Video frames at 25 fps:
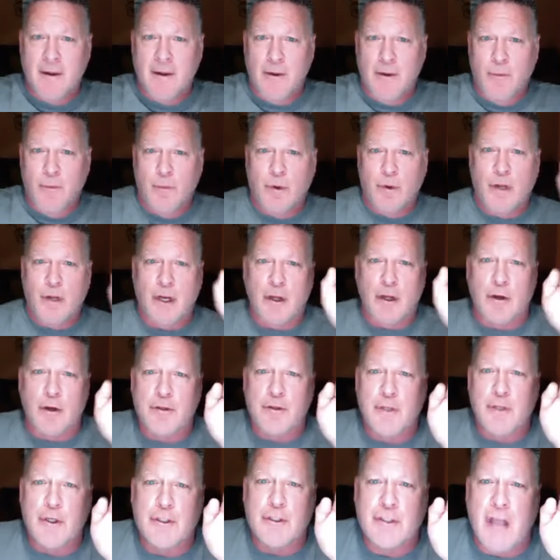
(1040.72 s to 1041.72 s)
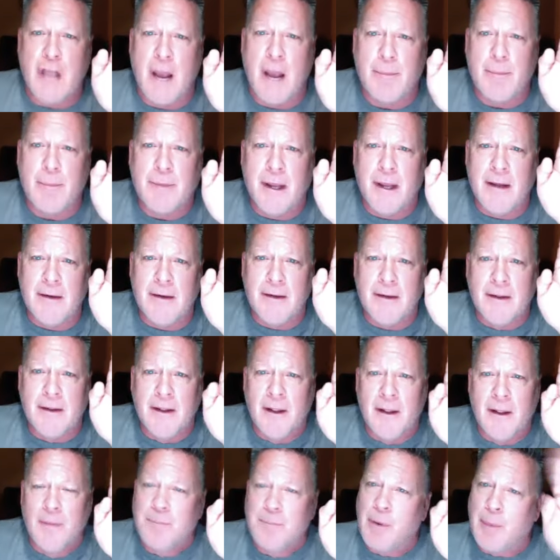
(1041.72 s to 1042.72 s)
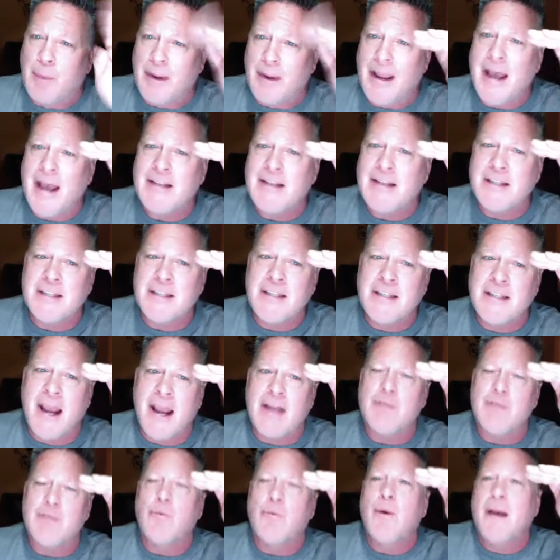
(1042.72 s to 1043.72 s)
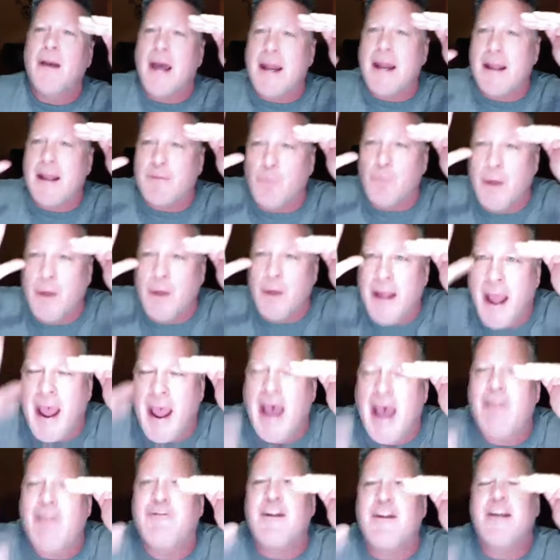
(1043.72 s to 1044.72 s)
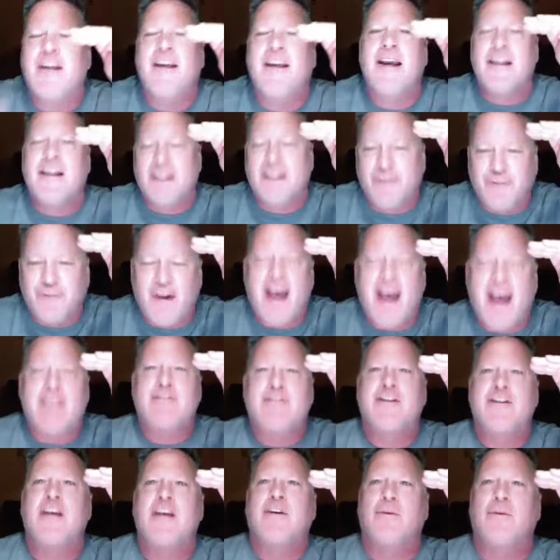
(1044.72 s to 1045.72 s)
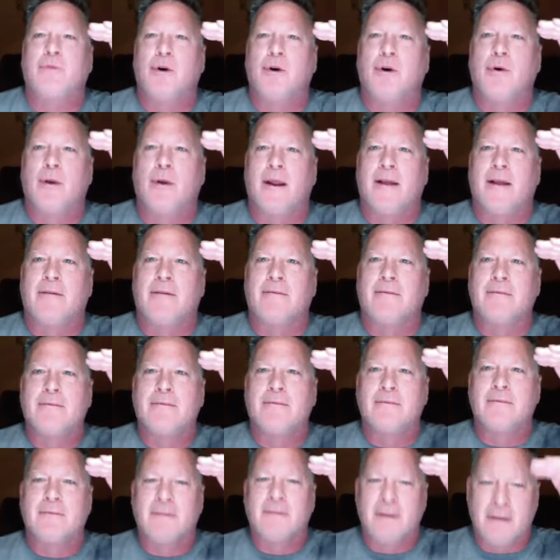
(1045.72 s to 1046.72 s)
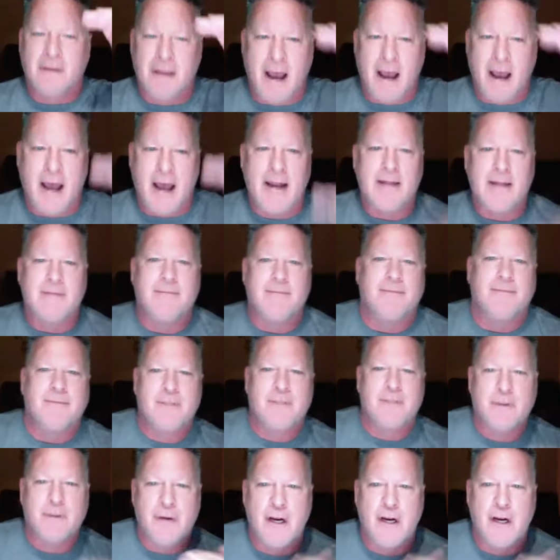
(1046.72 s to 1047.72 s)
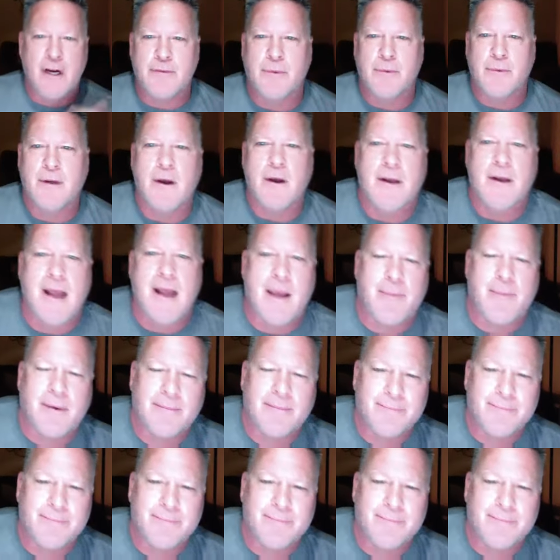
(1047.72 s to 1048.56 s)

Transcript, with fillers: We're gonna go do something, but we hesitate. We gotta, we have to kick the five second rule in. Got it? So here's what we're gonna happen.